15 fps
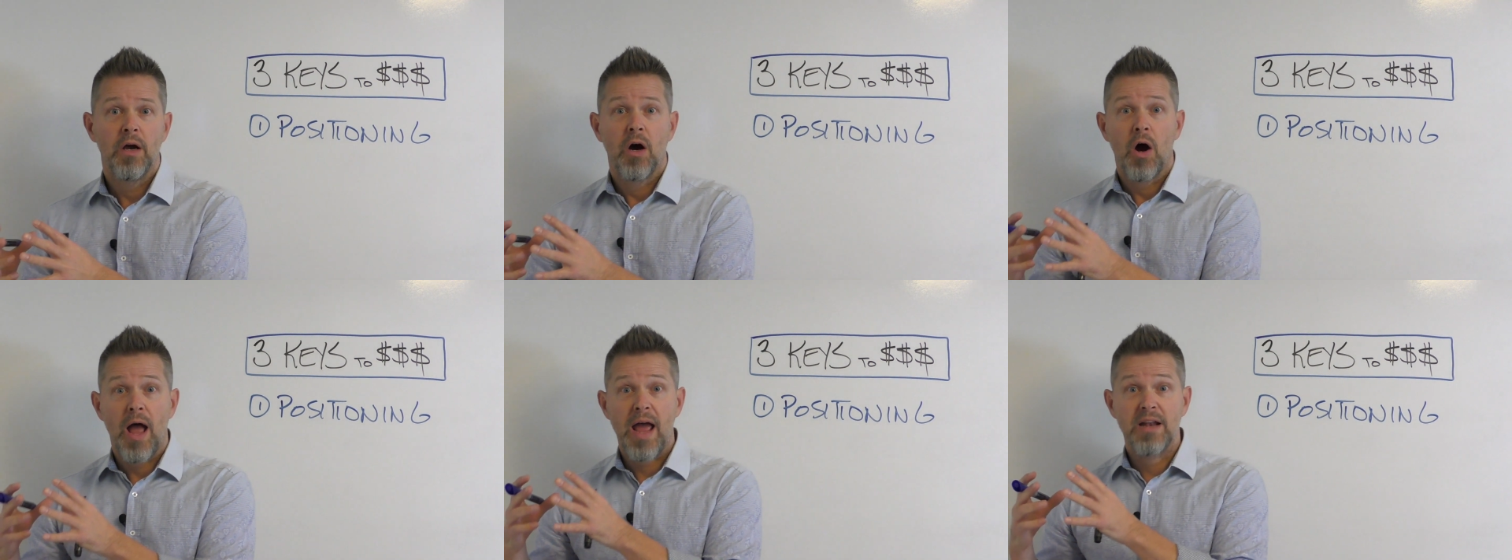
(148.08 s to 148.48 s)

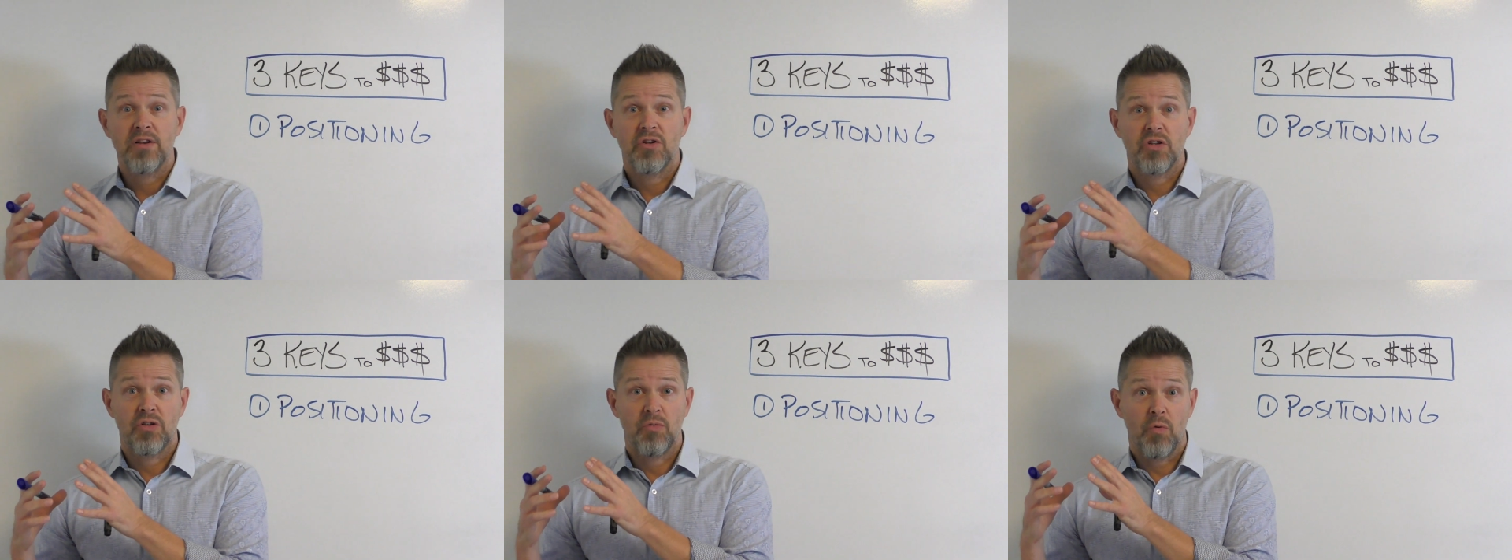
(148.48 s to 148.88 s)

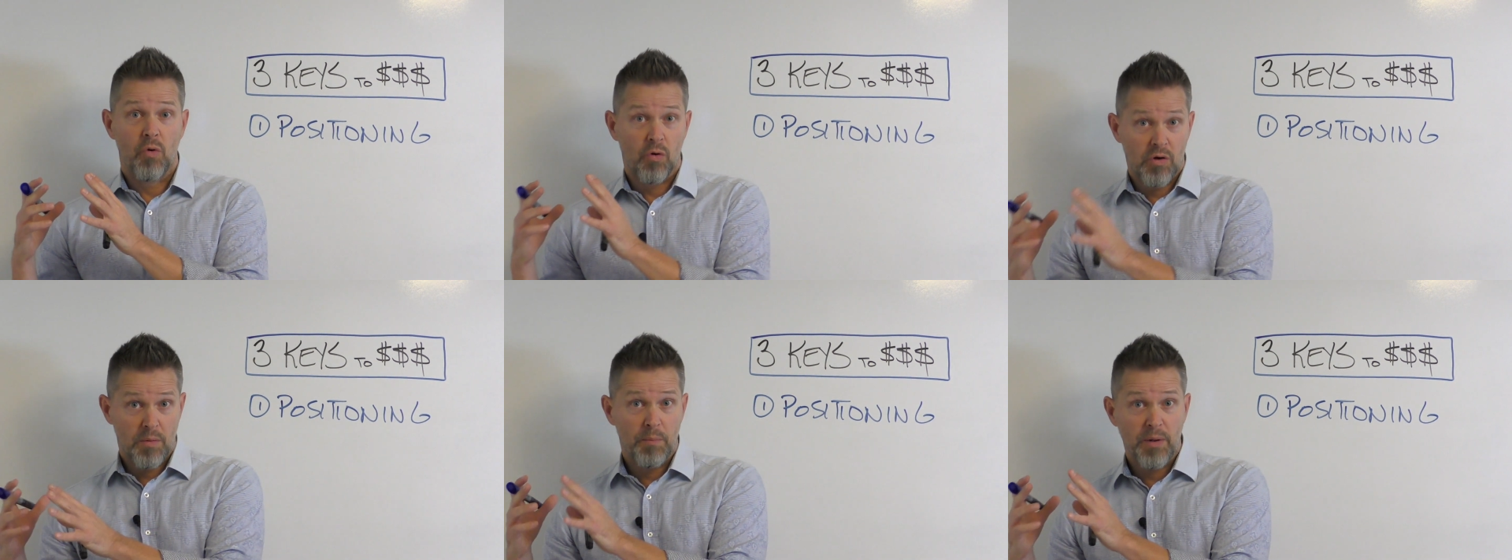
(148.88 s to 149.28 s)
and
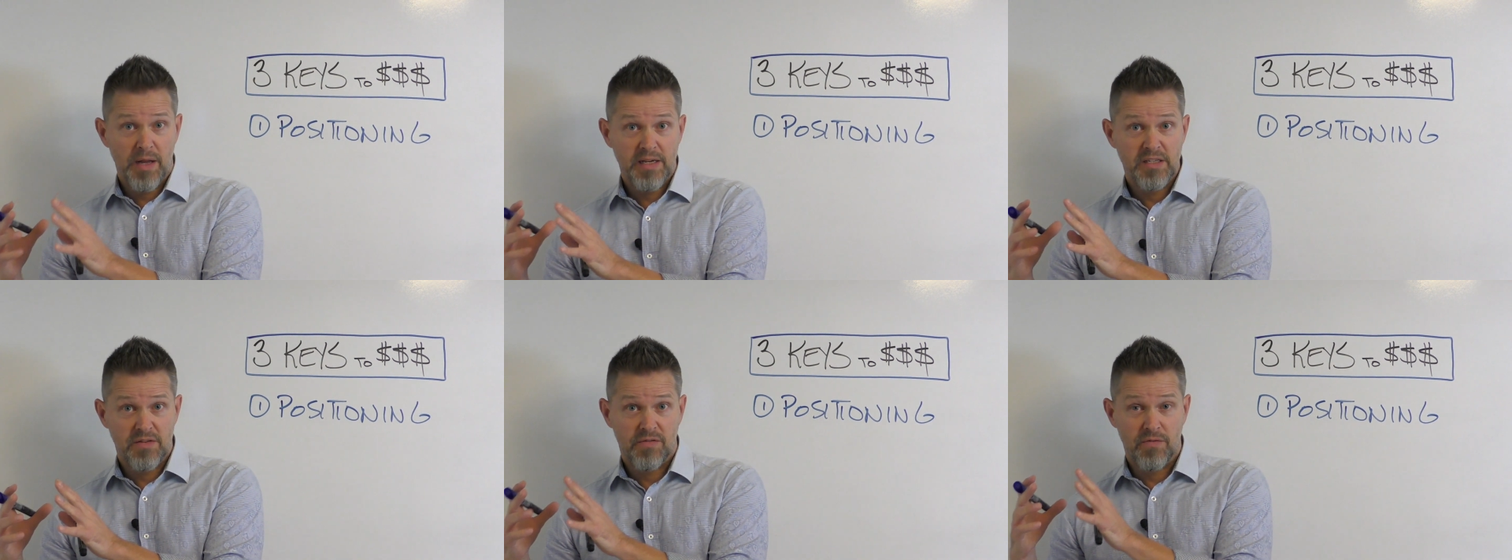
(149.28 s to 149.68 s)

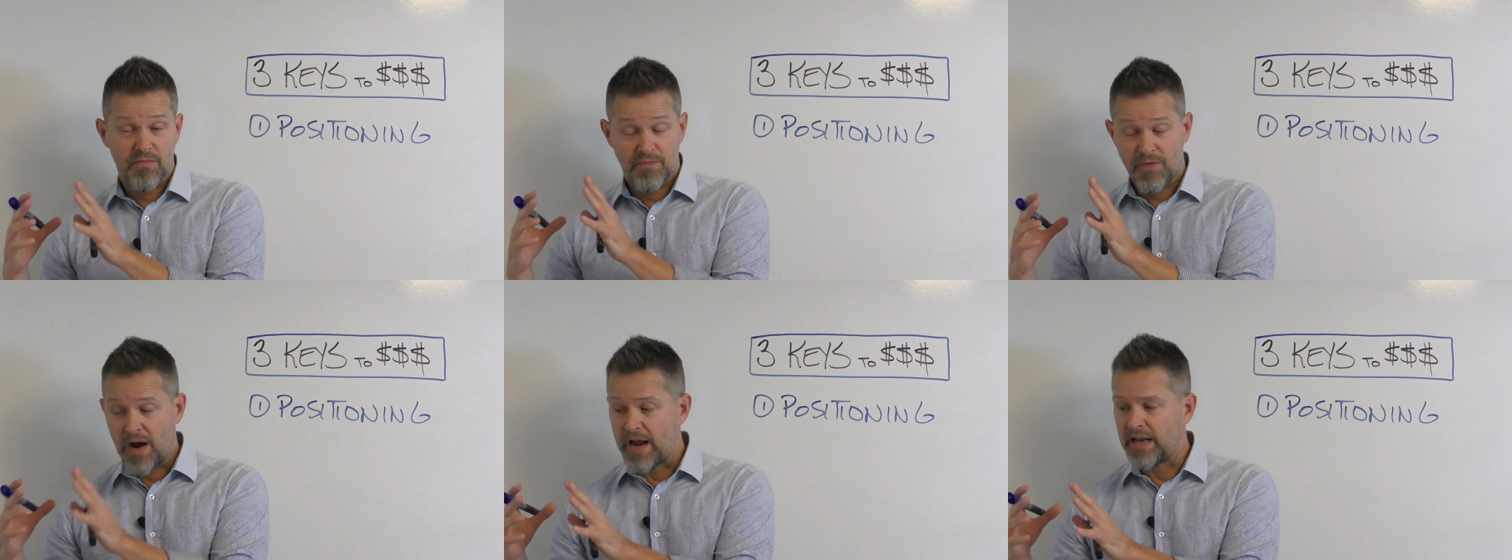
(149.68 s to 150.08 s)
compliance
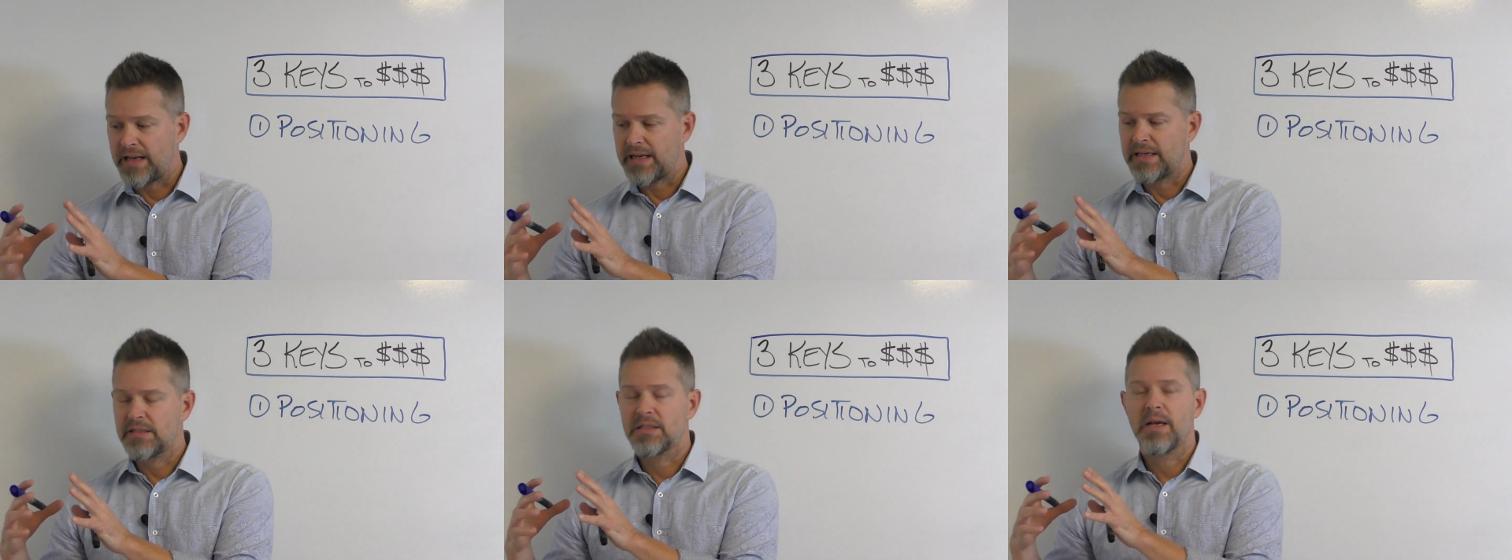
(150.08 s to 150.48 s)

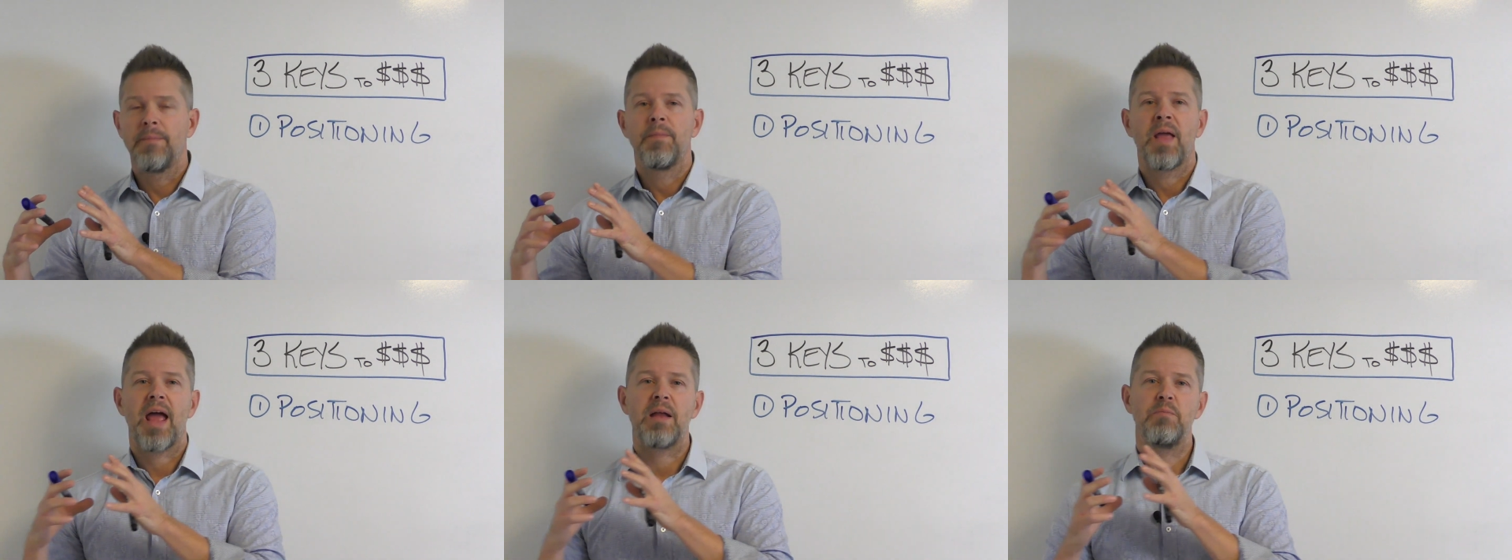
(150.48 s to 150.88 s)
filings
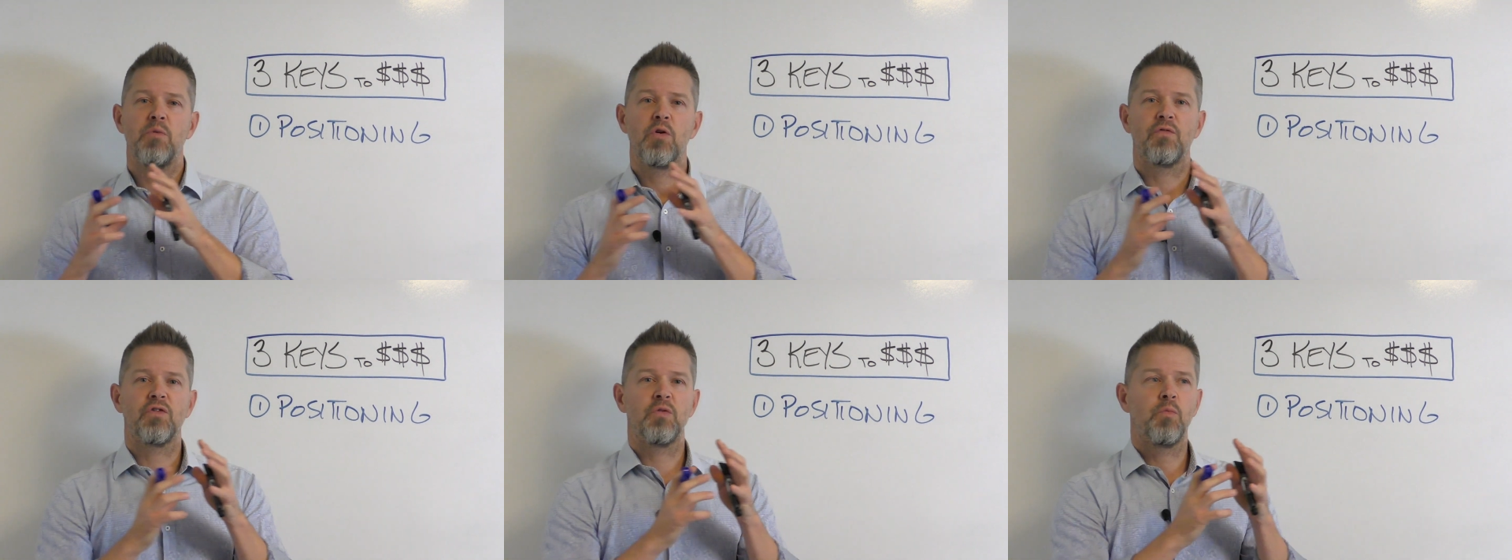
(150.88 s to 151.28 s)
and
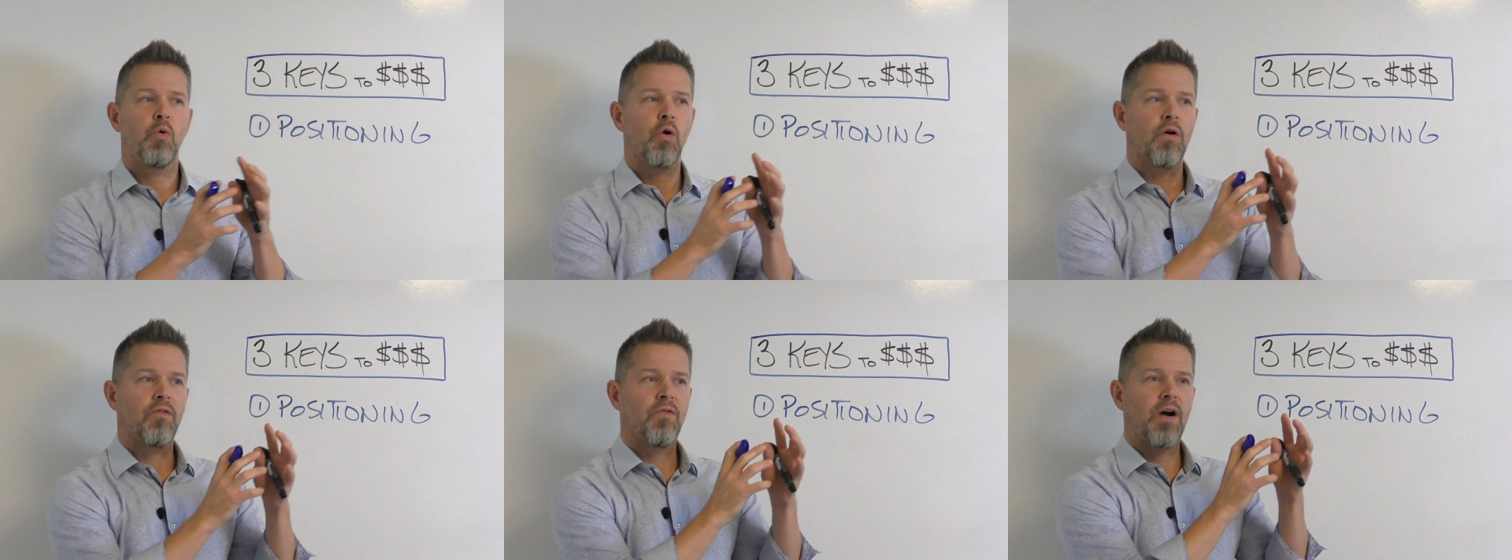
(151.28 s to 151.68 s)
move to
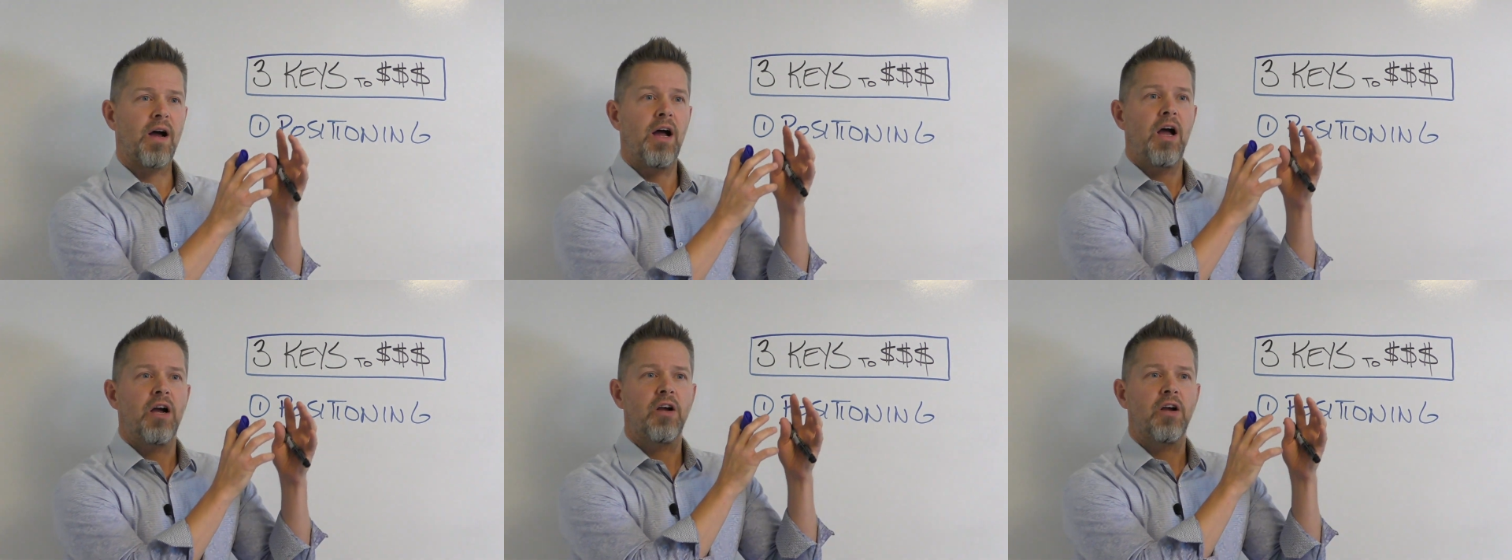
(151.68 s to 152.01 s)
more of a